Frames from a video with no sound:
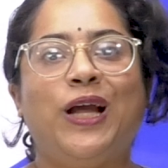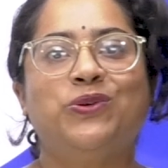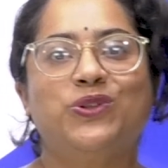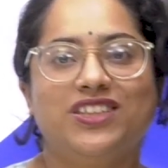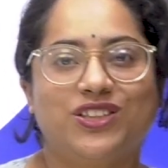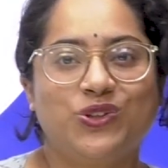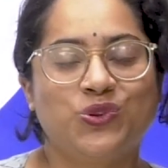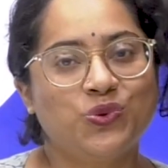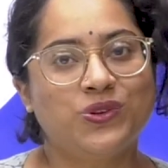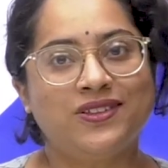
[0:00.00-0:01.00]
Hello, dear
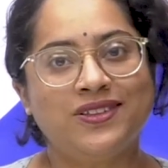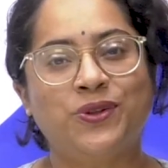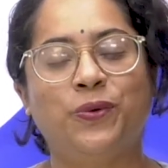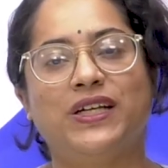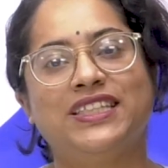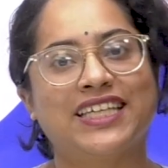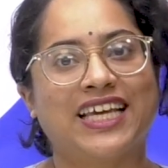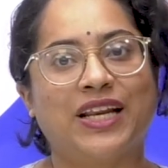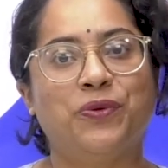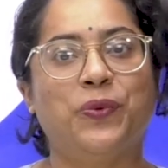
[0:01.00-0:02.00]
students. Once
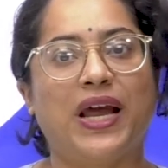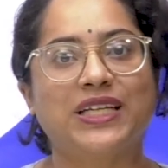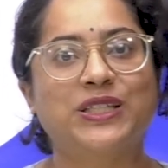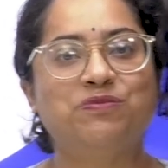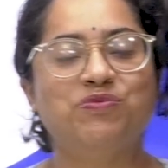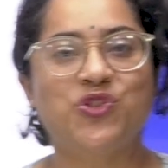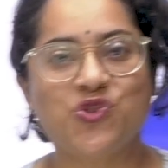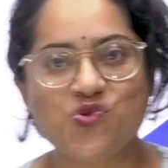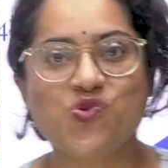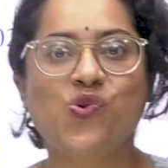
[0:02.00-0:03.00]
again, welcome
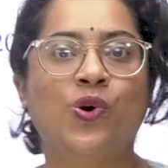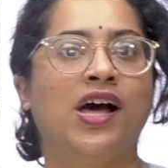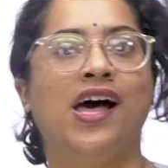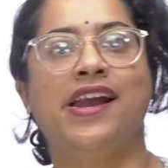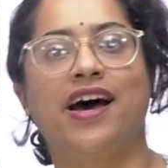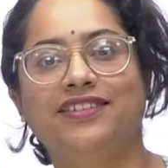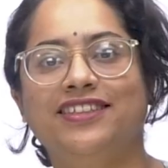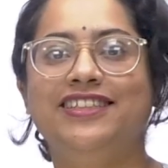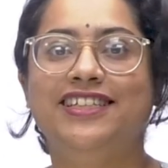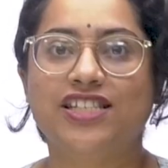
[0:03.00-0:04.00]
to
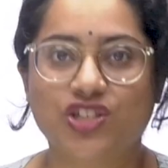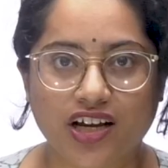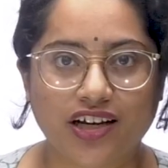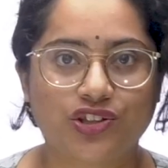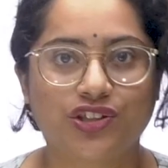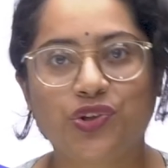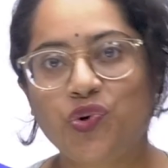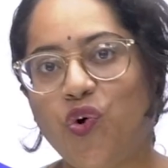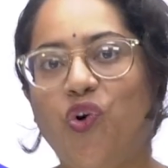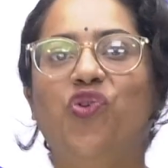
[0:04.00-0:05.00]
another discussion
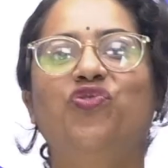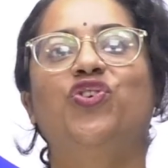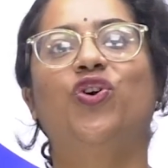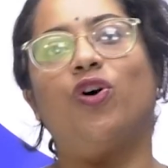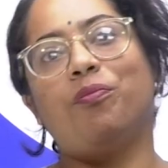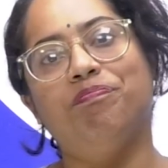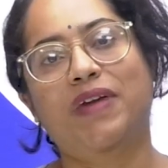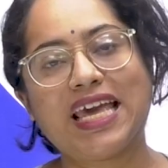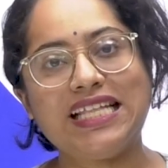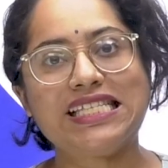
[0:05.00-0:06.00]
of your
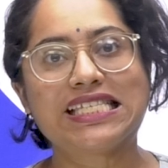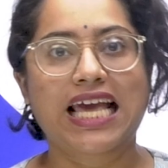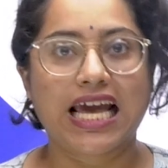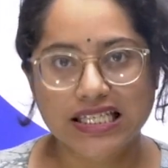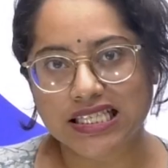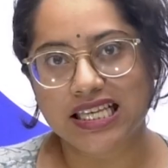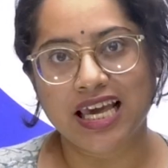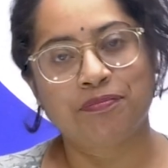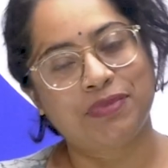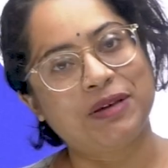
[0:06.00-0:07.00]
mains
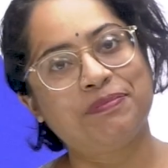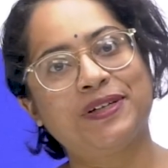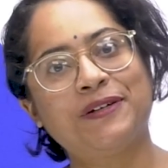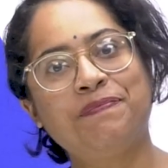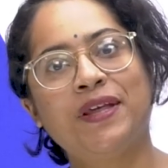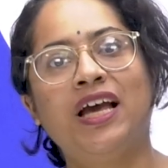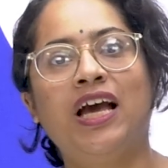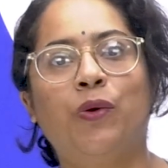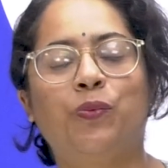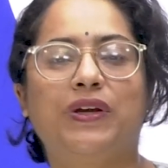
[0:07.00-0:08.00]
essay paper.
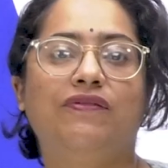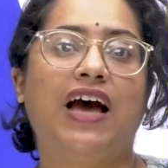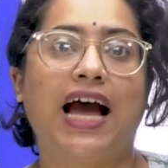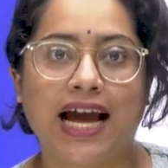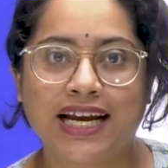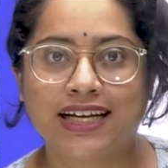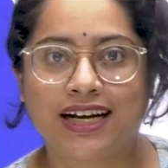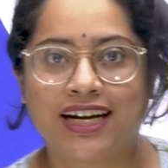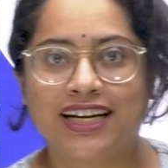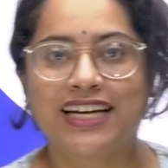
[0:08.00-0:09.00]
We've had
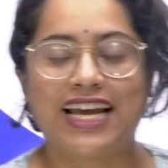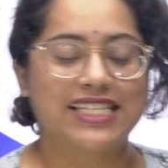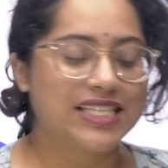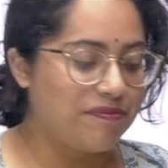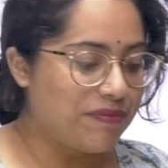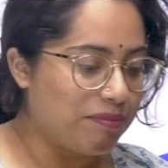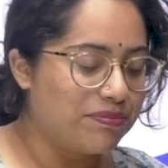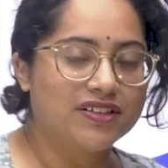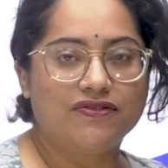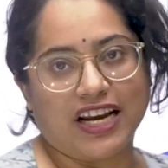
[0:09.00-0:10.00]
our essay
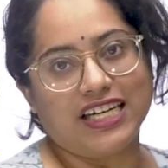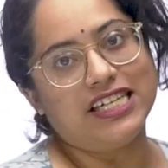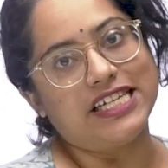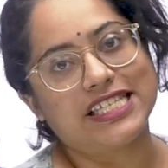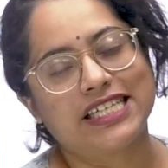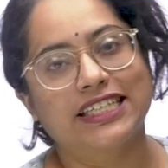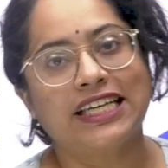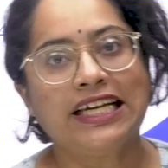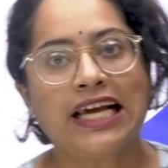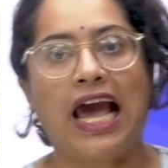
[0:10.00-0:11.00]
paper very
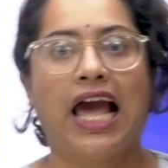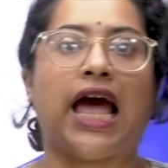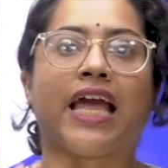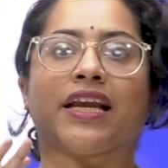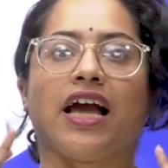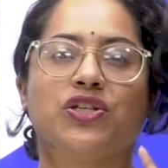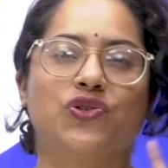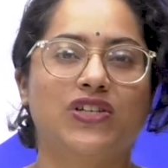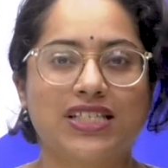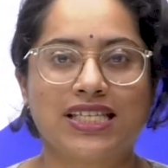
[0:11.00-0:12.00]
recently, and as
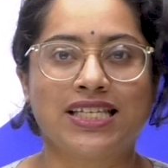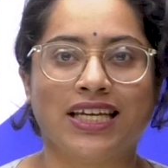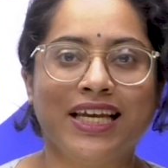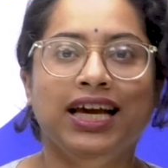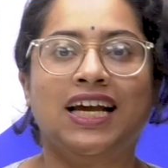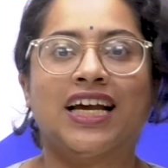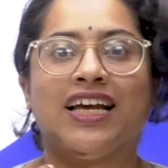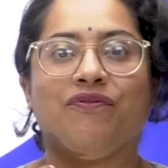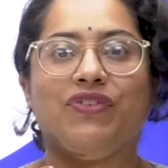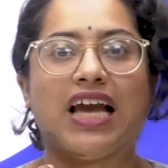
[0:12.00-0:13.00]
you can see,
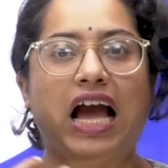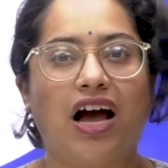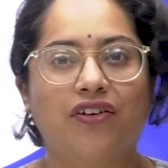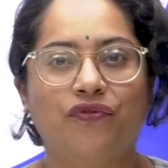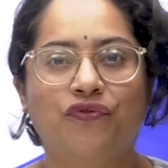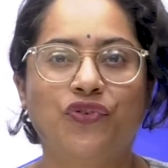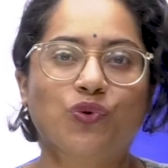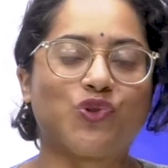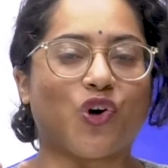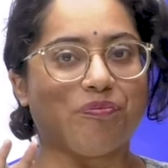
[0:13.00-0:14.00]
we have
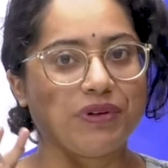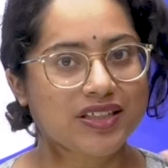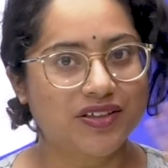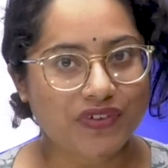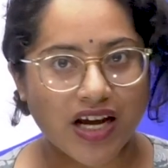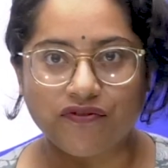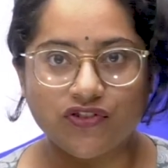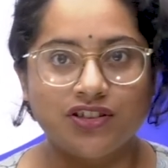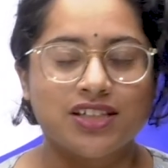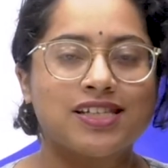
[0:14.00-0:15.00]
few topics that we have
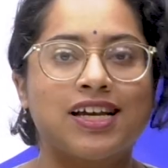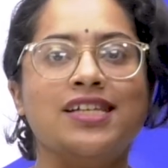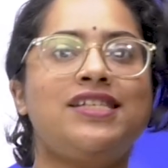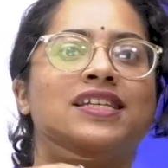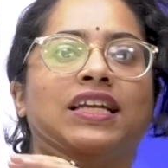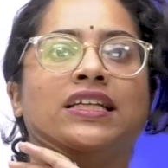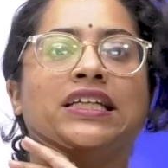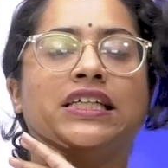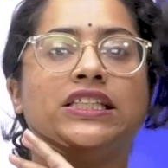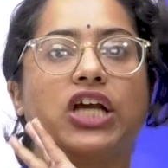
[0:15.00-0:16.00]
to discuss and
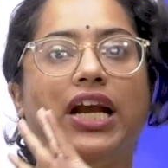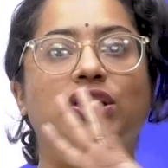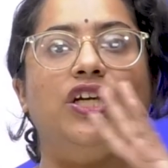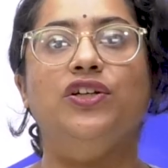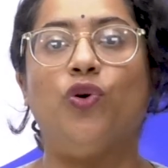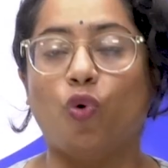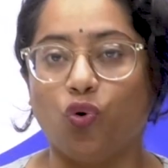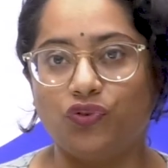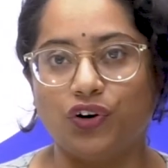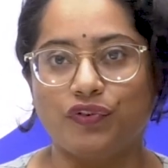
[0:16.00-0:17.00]
a general
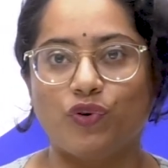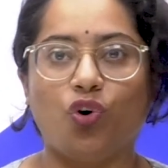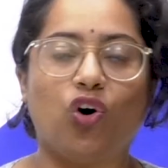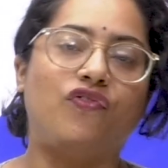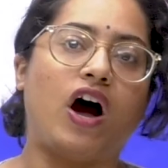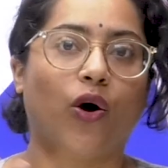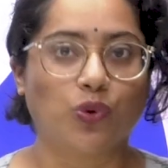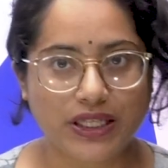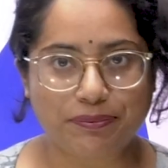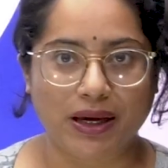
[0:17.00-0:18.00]
overview of how
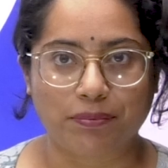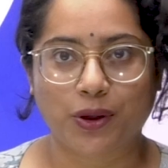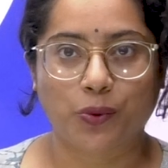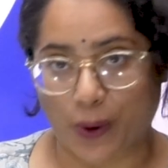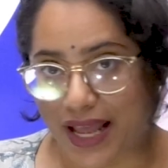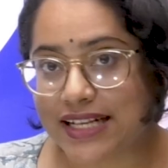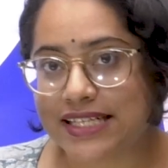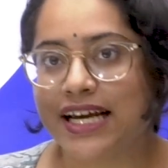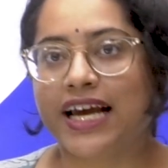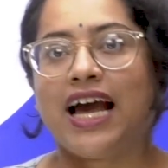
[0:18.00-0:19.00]
the paper went
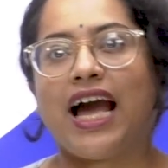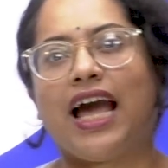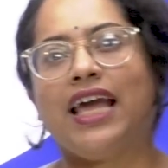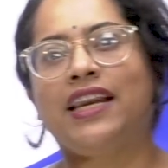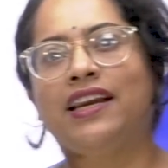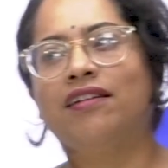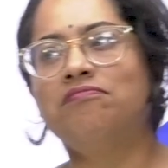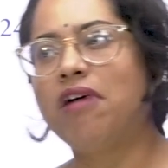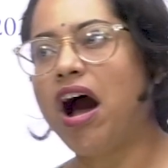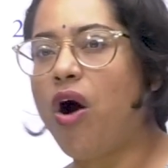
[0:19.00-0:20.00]
and
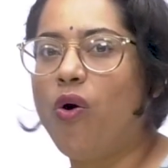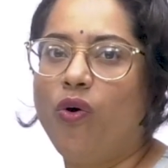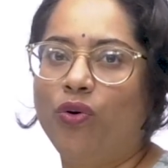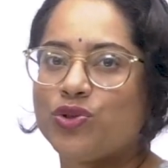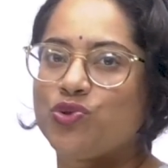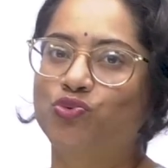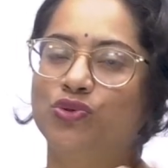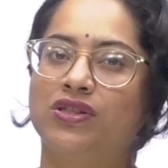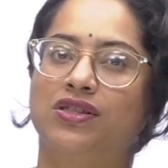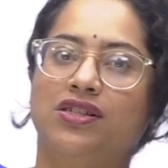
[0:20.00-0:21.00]
how
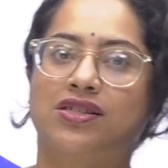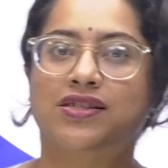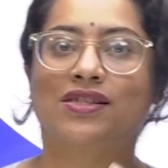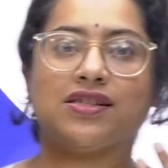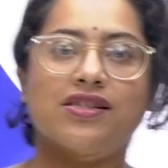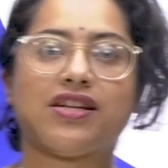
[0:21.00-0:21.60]
students, there's a certain